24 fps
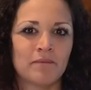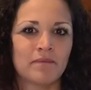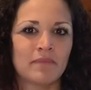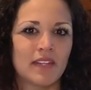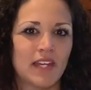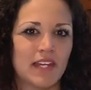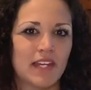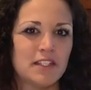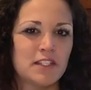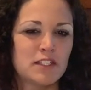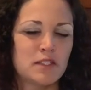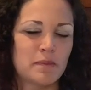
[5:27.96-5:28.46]

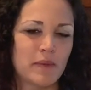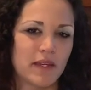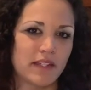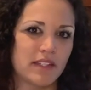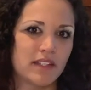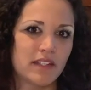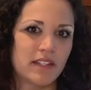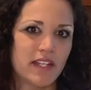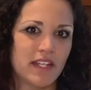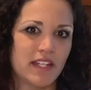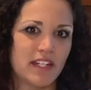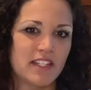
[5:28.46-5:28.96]
It's
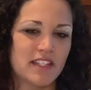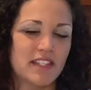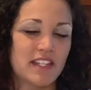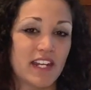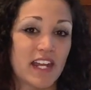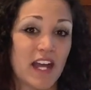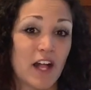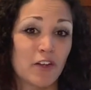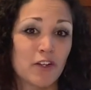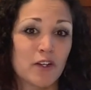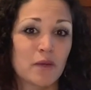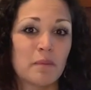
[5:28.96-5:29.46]
speculated that
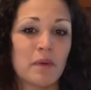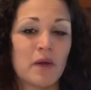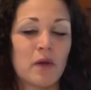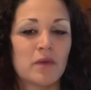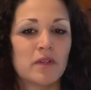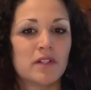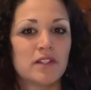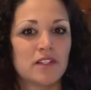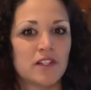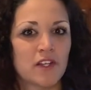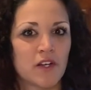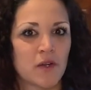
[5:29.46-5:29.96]
Al
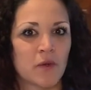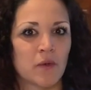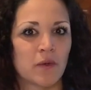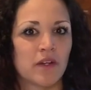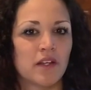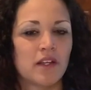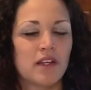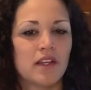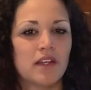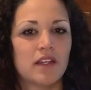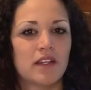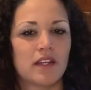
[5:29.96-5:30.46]
Capone alone
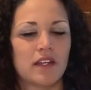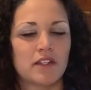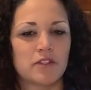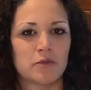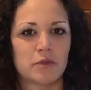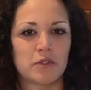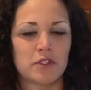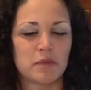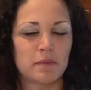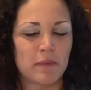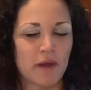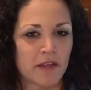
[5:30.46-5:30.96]
is
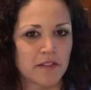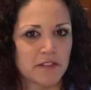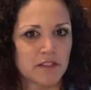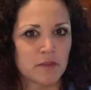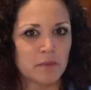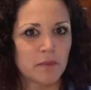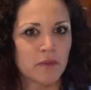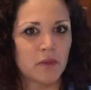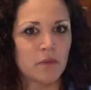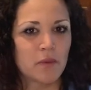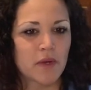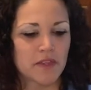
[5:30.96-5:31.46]

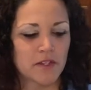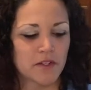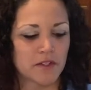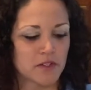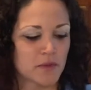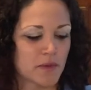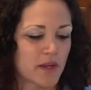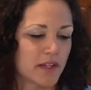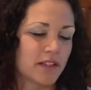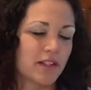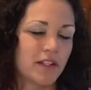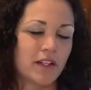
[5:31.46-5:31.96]
responsible, whether
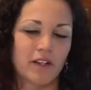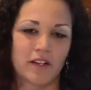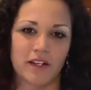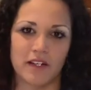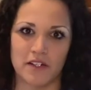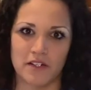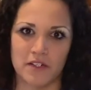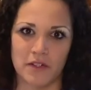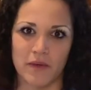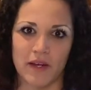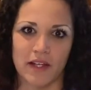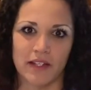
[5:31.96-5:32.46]
directly or
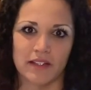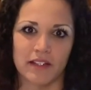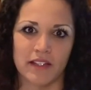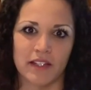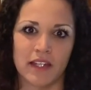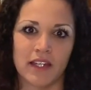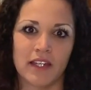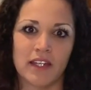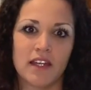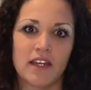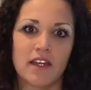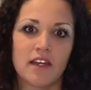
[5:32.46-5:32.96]

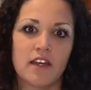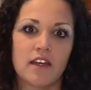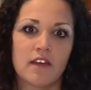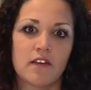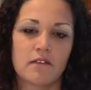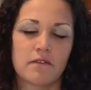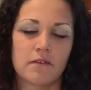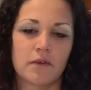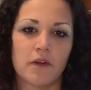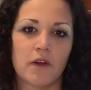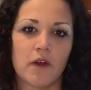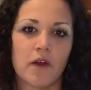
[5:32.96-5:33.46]
indirectly,
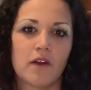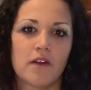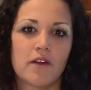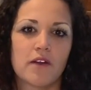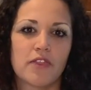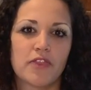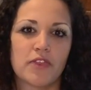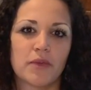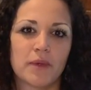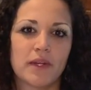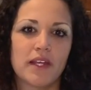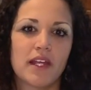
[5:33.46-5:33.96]
for
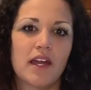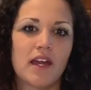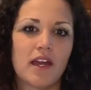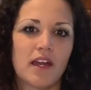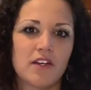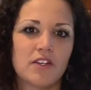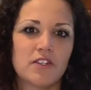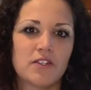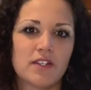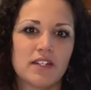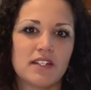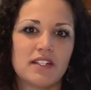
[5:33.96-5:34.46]

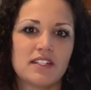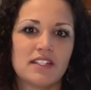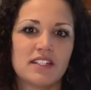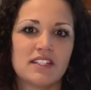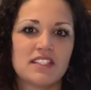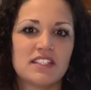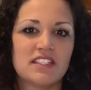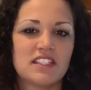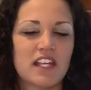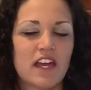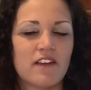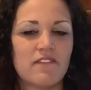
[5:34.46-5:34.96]
300 to
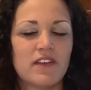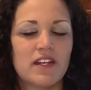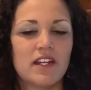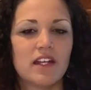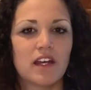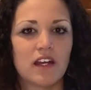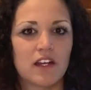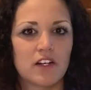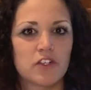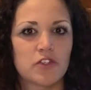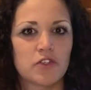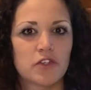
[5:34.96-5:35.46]

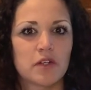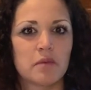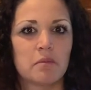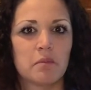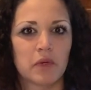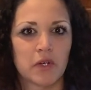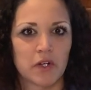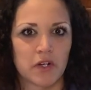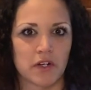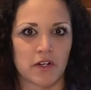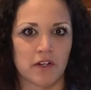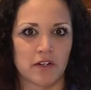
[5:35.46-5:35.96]
700
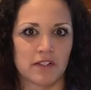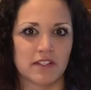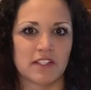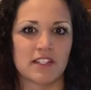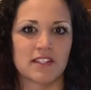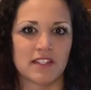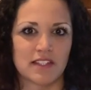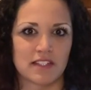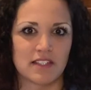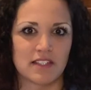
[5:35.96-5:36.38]
murders in this